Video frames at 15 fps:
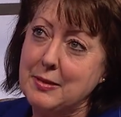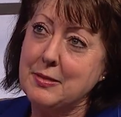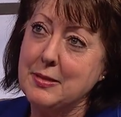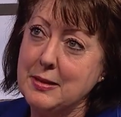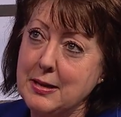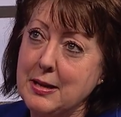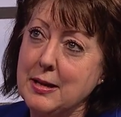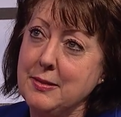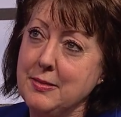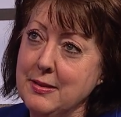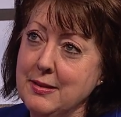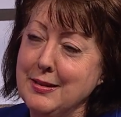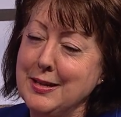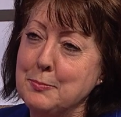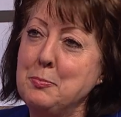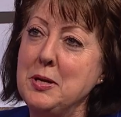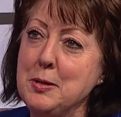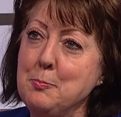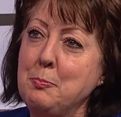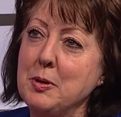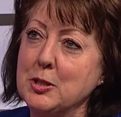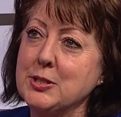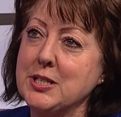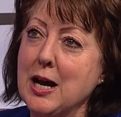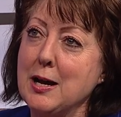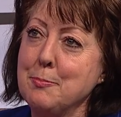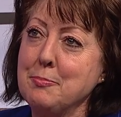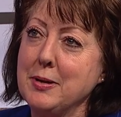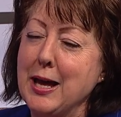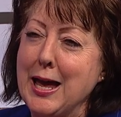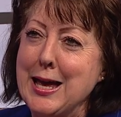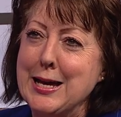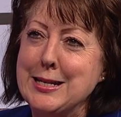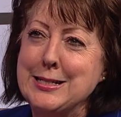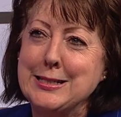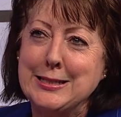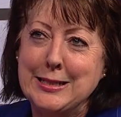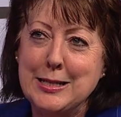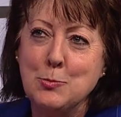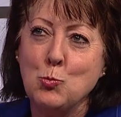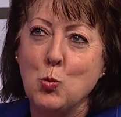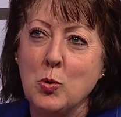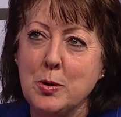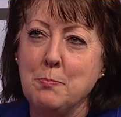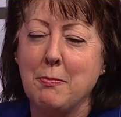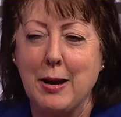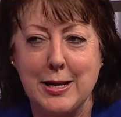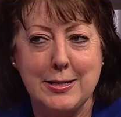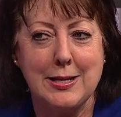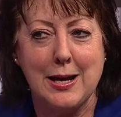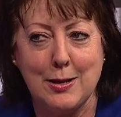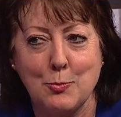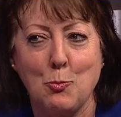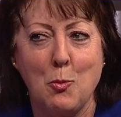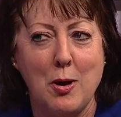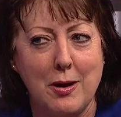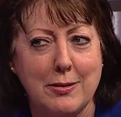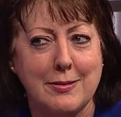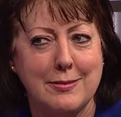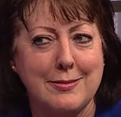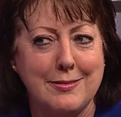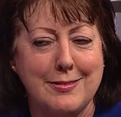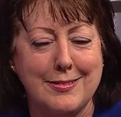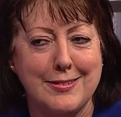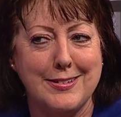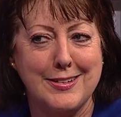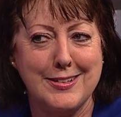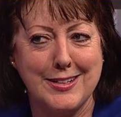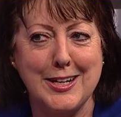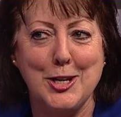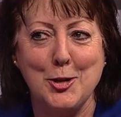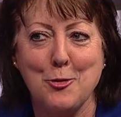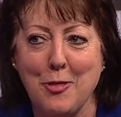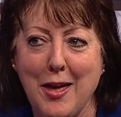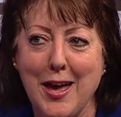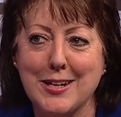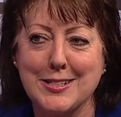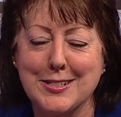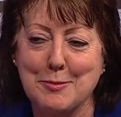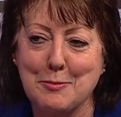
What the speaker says: the it being built up, and Linwood might not want to hear that,